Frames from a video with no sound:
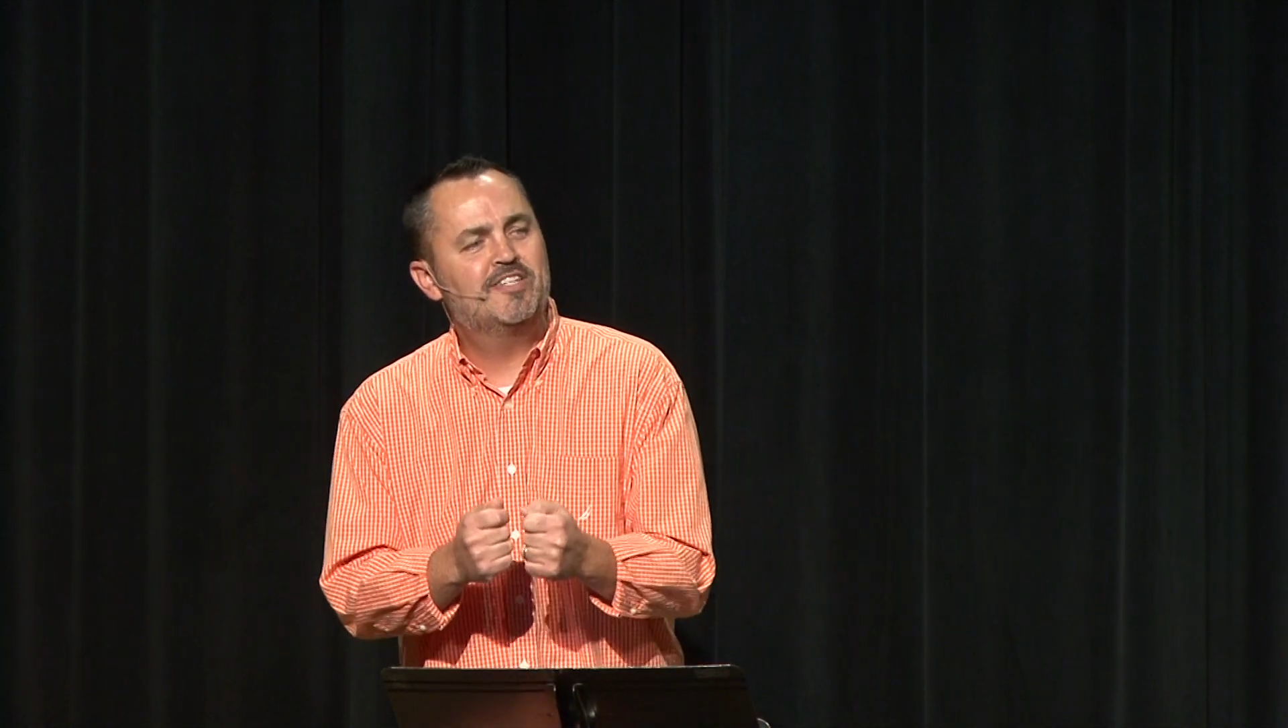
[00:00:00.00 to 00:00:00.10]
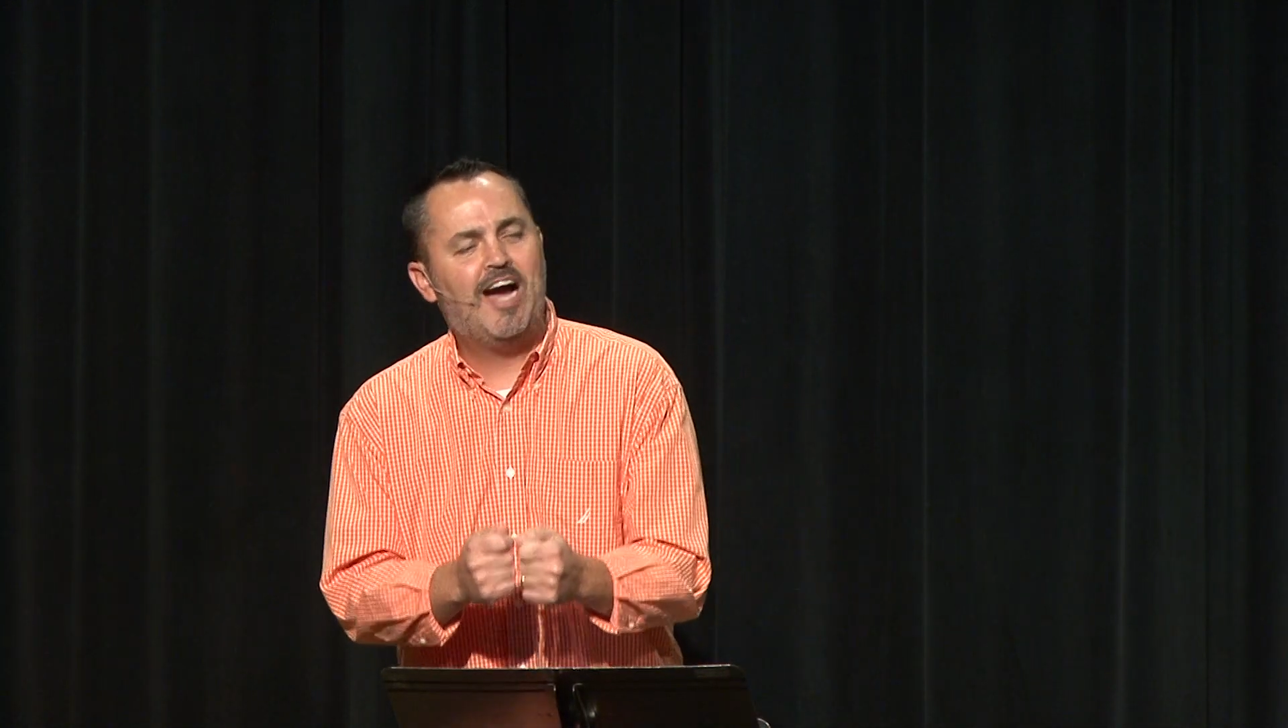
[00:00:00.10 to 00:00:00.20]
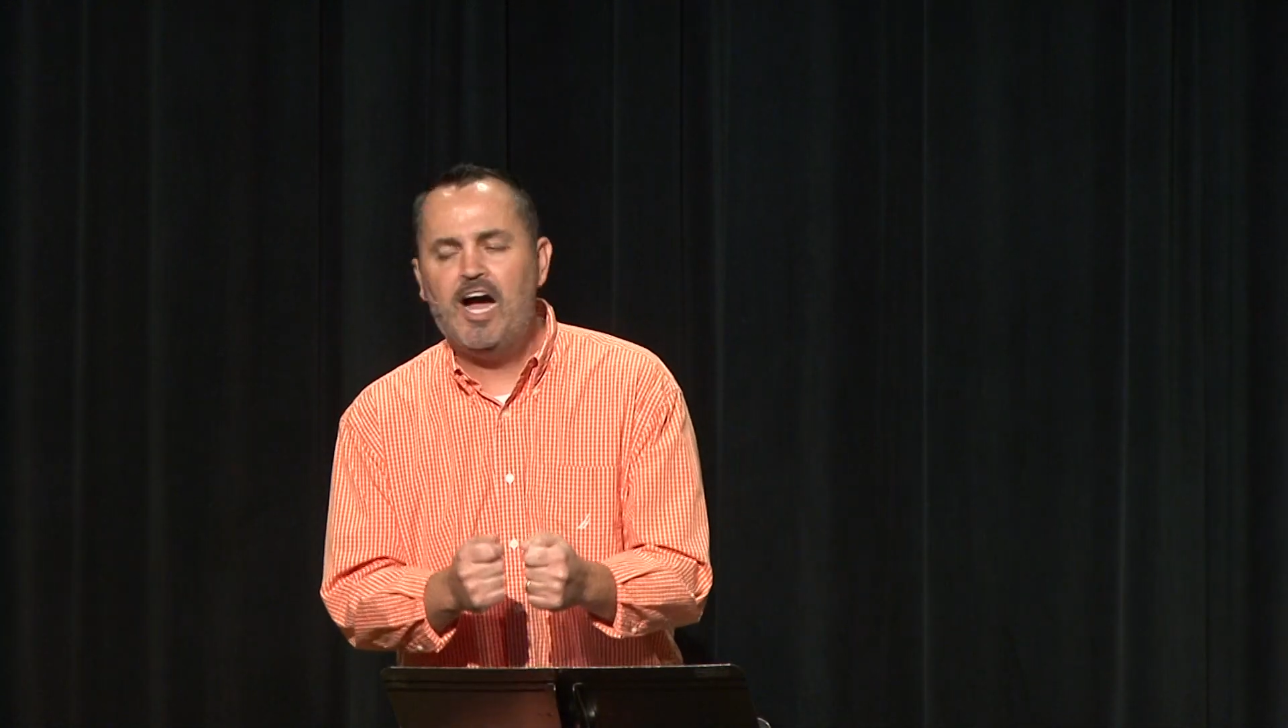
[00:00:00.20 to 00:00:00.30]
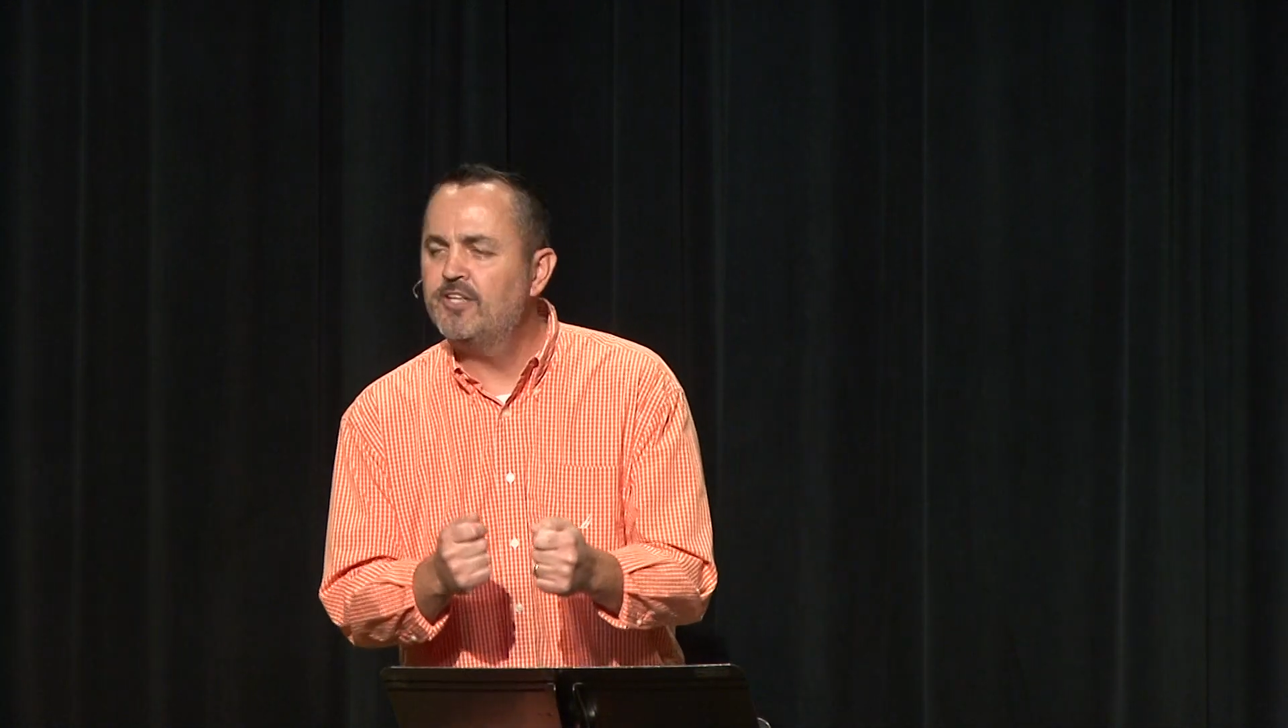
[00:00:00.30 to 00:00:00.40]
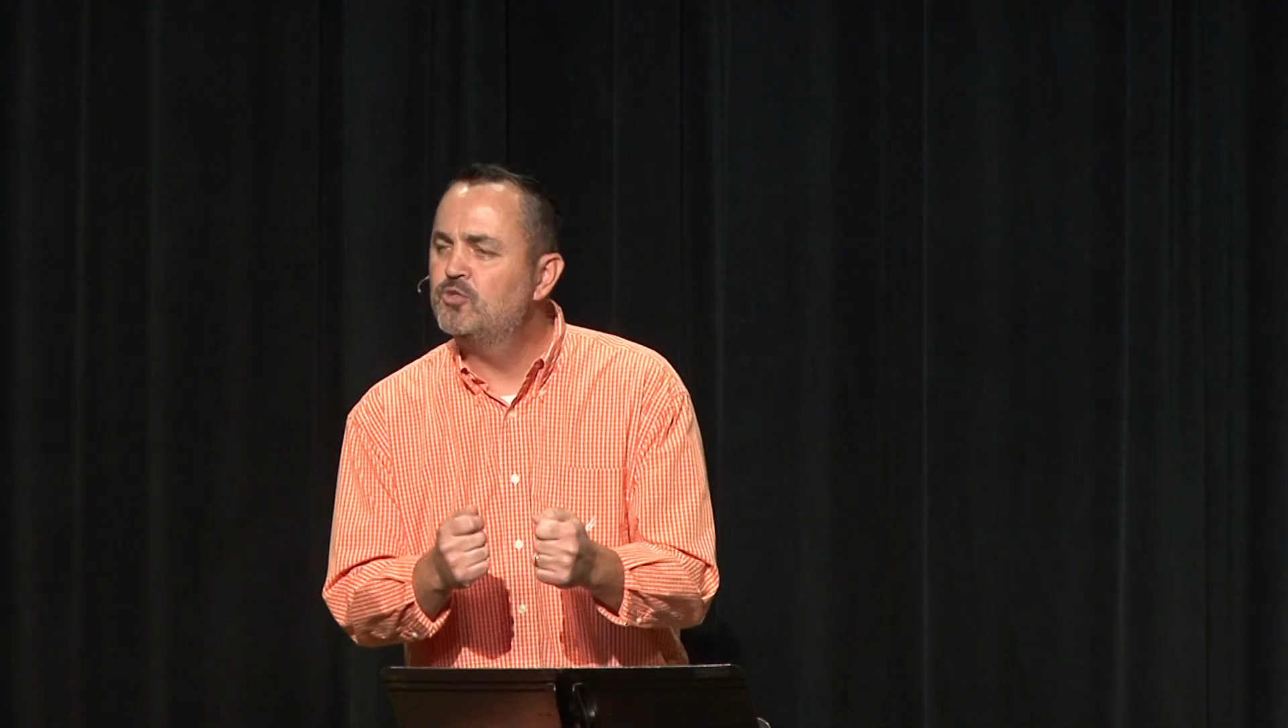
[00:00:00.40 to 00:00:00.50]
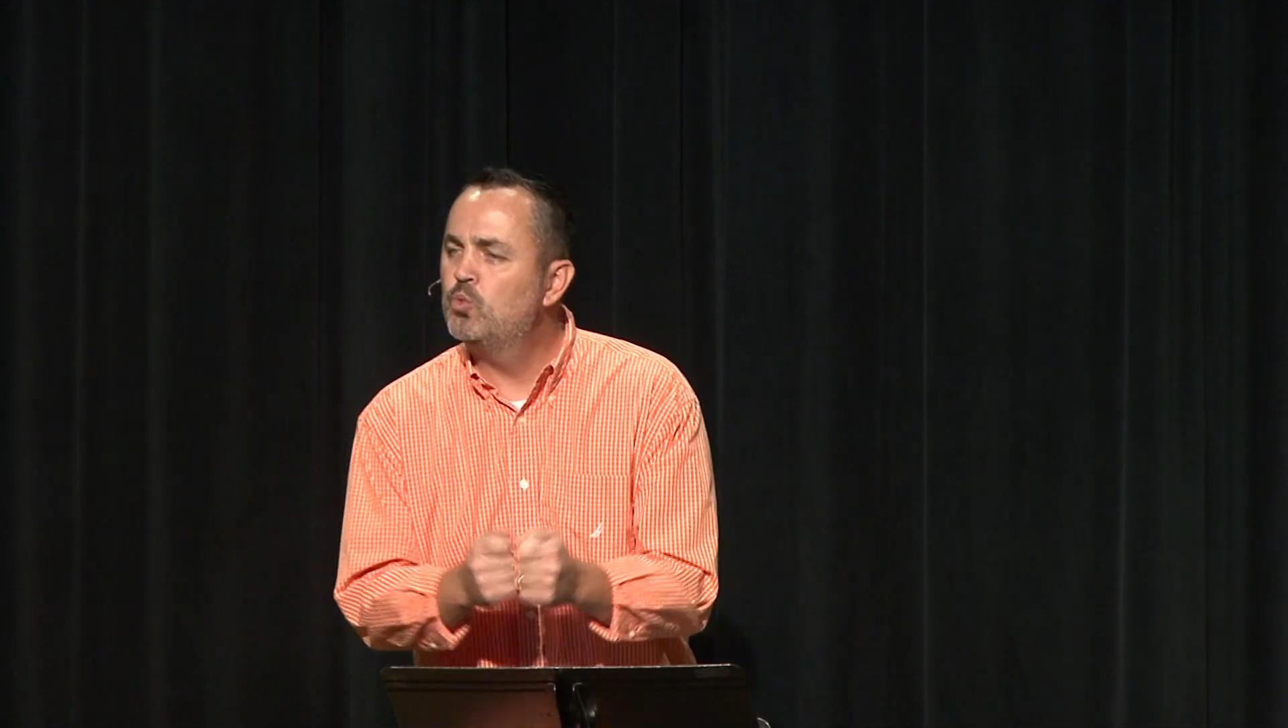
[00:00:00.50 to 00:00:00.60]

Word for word: God's